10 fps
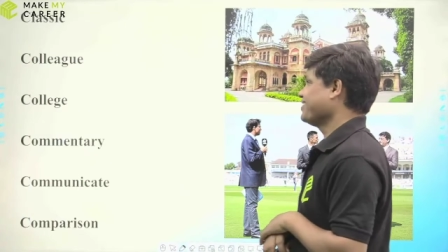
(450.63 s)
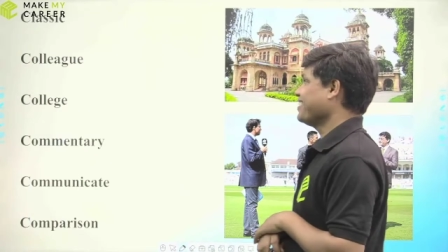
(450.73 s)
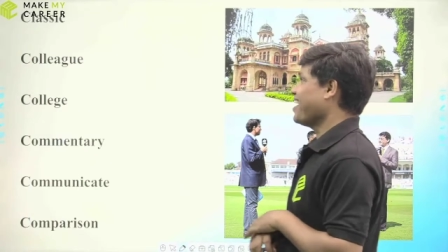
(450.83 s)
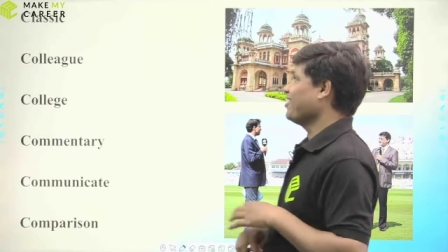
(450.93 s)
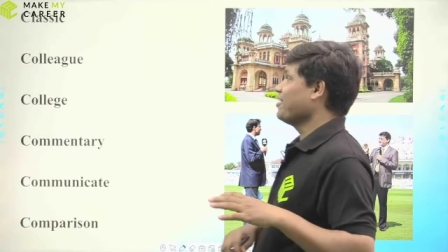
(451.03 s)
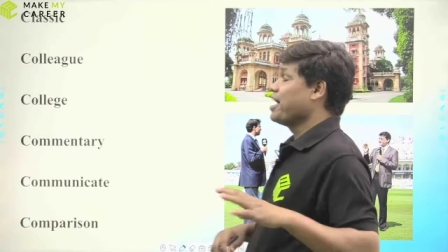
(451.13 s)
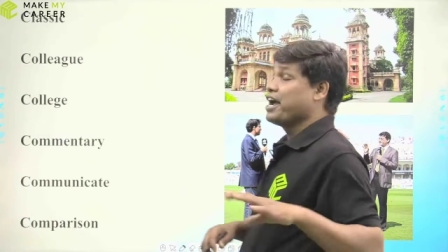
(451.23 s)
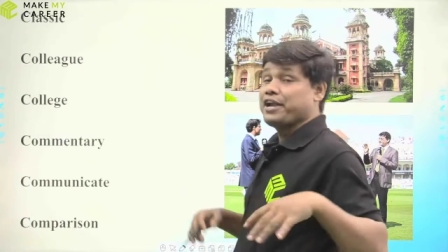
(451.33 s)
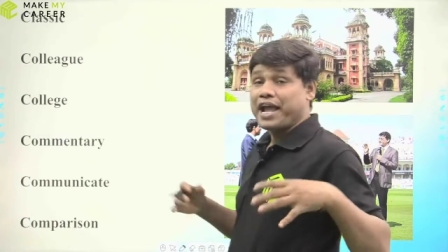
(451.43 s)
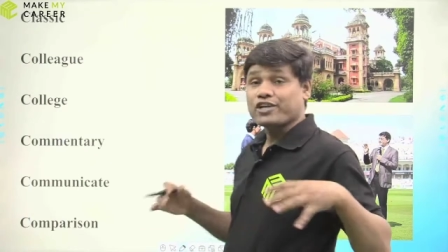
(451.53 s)
Now
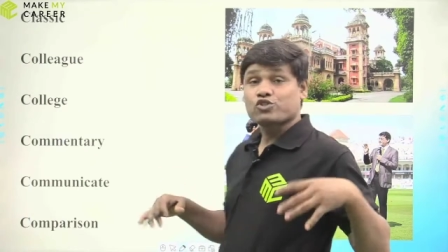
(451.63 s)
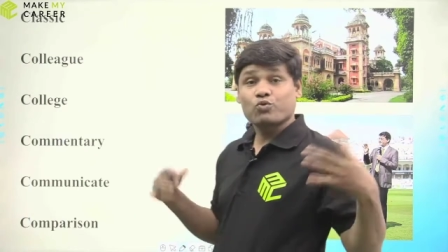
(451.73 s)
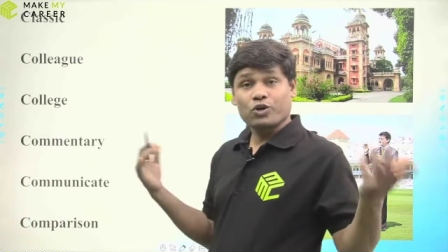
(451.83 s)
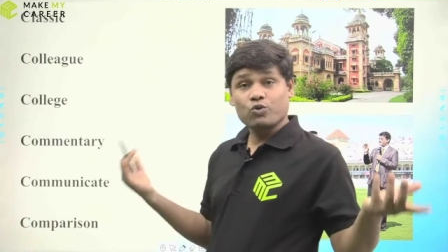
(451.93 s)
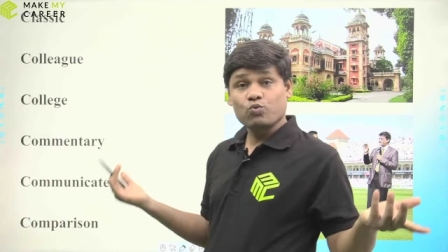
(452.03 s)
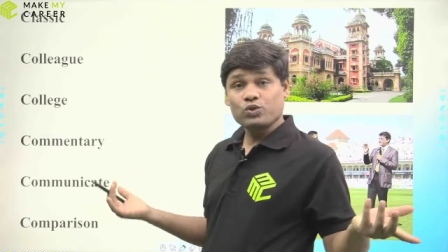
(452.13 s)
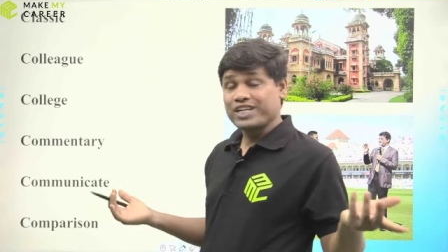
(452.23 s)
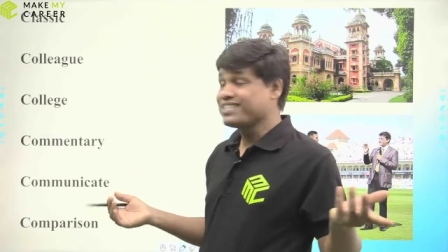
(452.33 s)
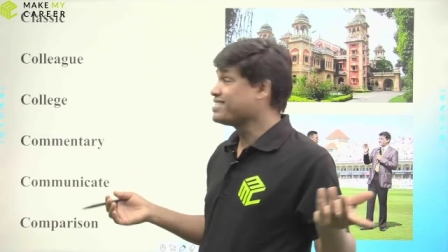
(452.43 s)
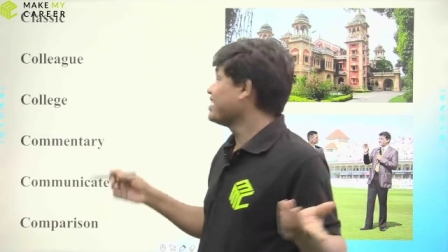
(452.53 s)
next one
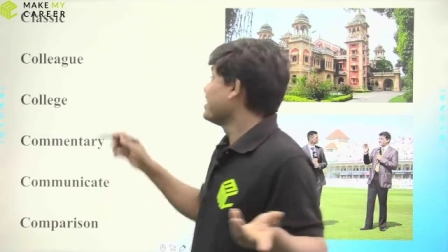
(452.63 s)
is